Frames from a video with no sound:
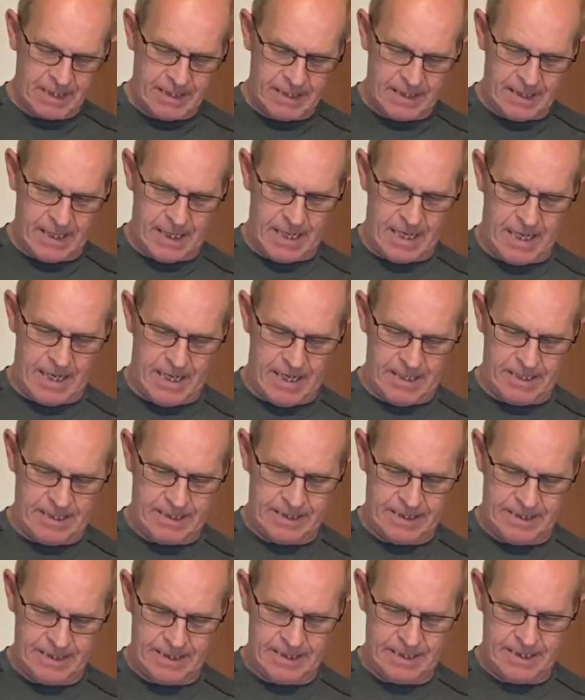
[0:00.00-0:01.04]
Today
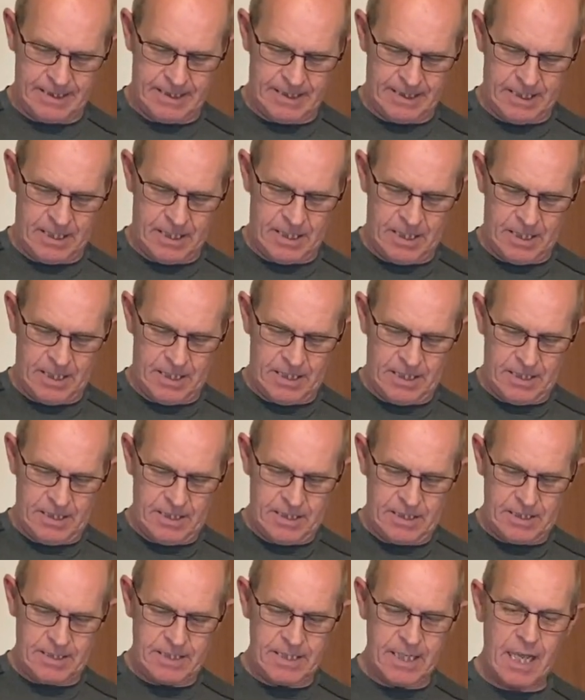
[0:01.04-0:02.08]

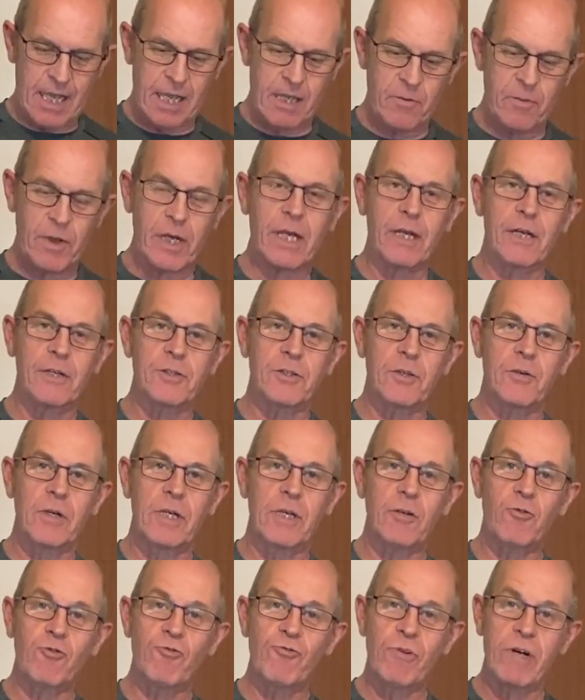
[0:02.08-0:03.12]
we're going to do a
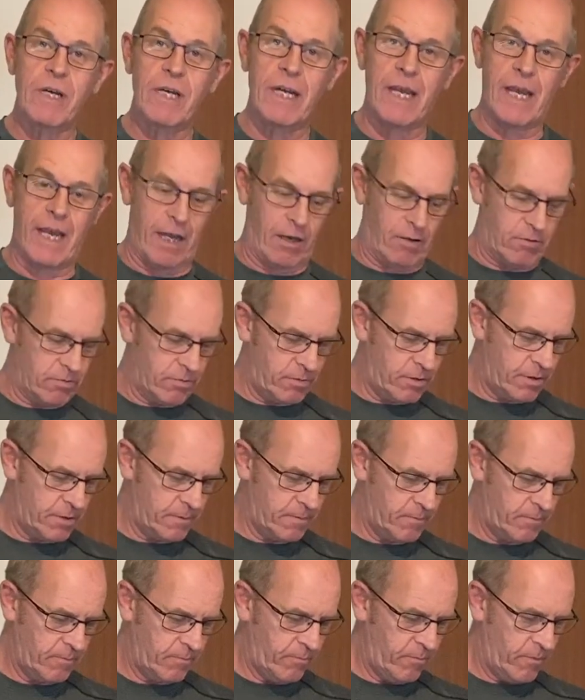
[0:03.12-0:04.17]
little rehouse
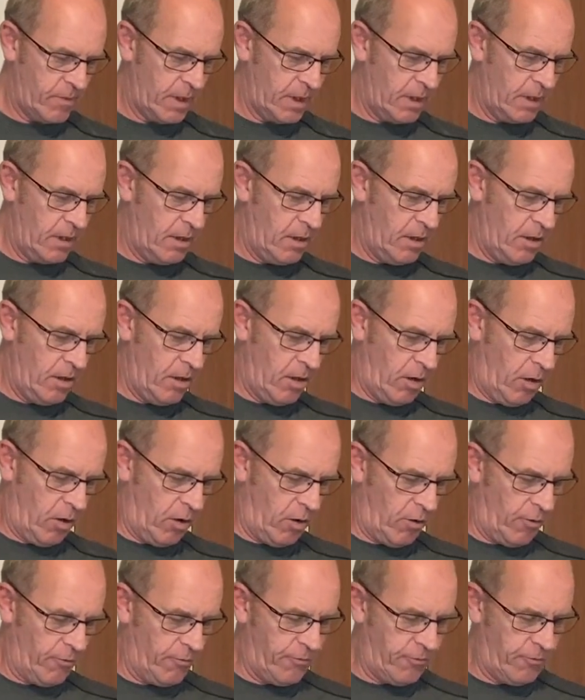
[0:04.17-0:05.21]

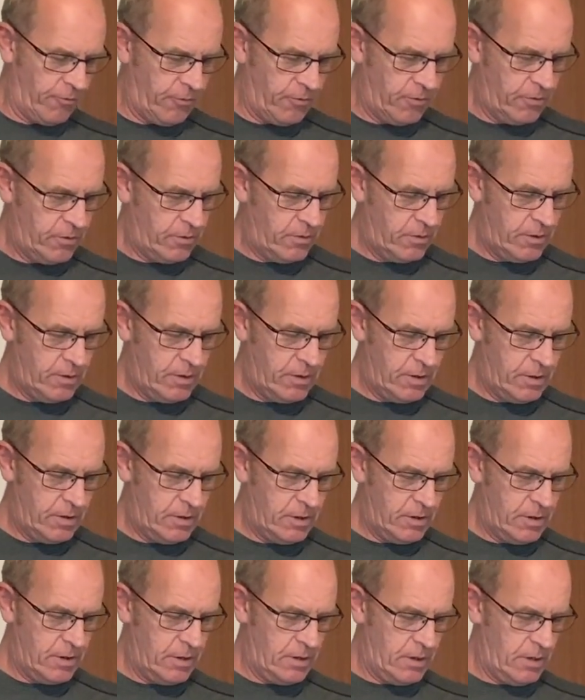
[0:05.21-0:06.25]
of
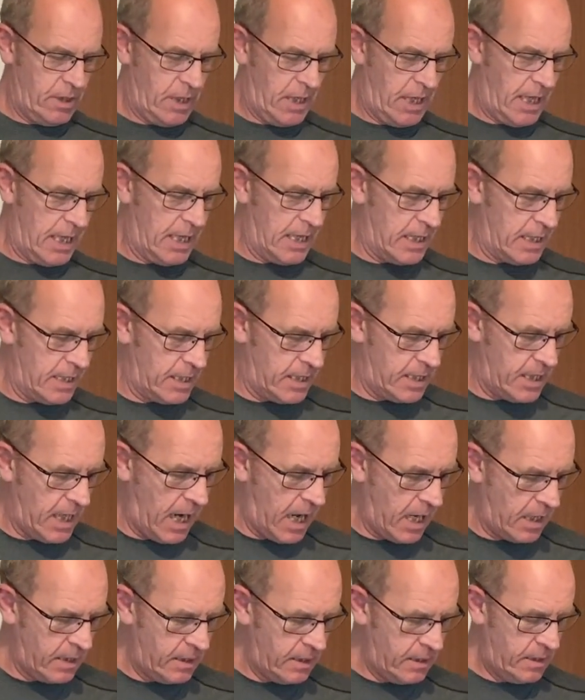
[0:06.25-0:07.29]
a
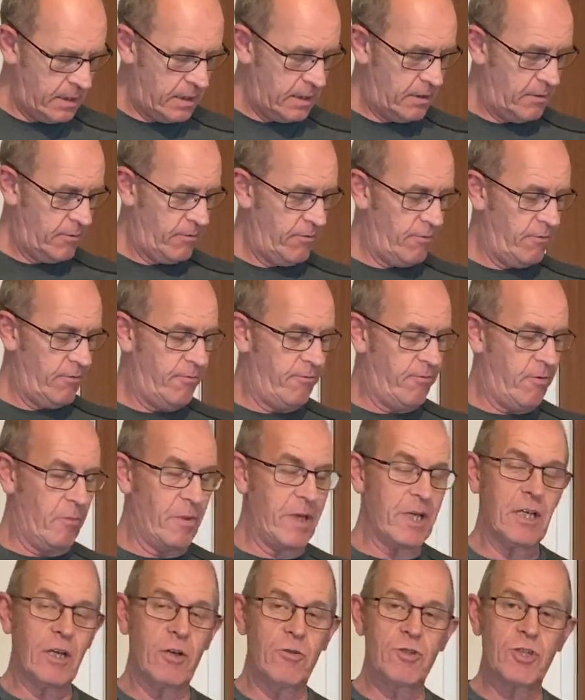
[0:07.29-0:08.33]
young
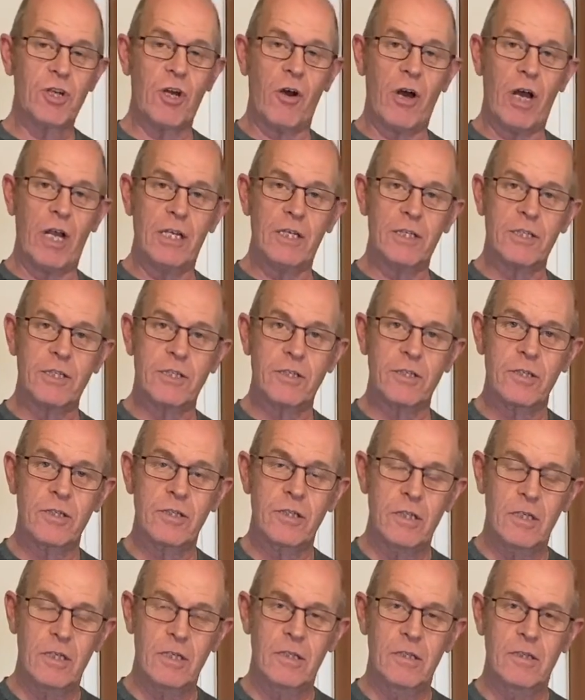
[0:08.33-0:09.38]
Phormingochilus
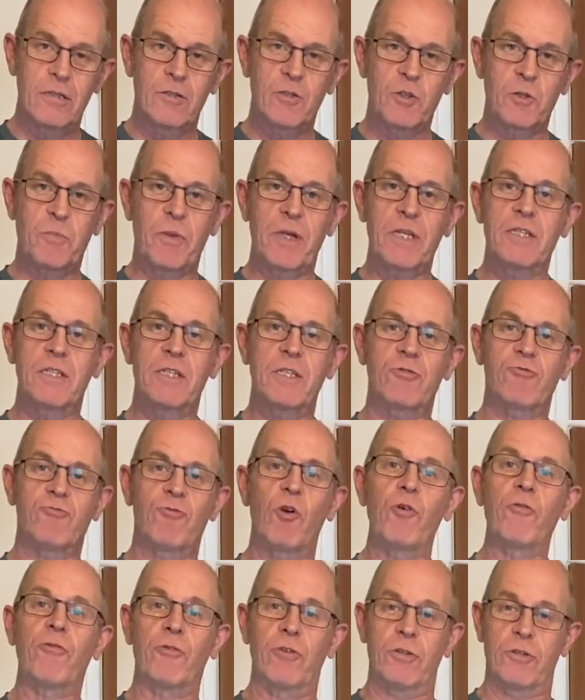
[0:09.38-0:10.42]
species
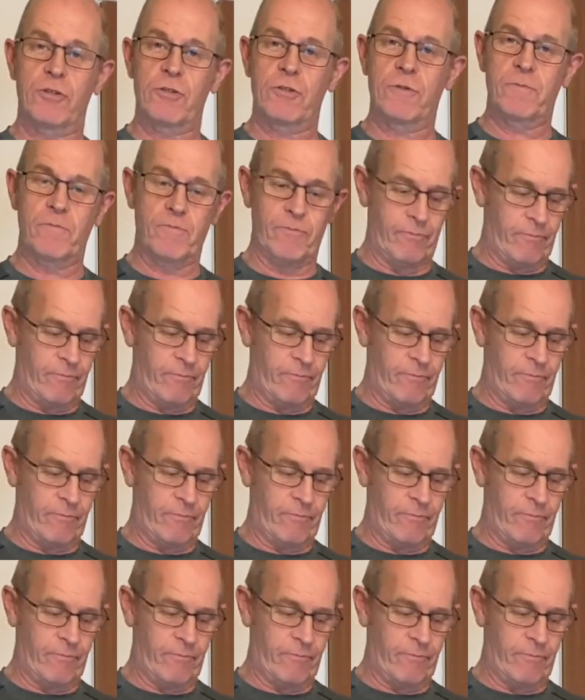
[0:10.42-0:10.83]
Rufus.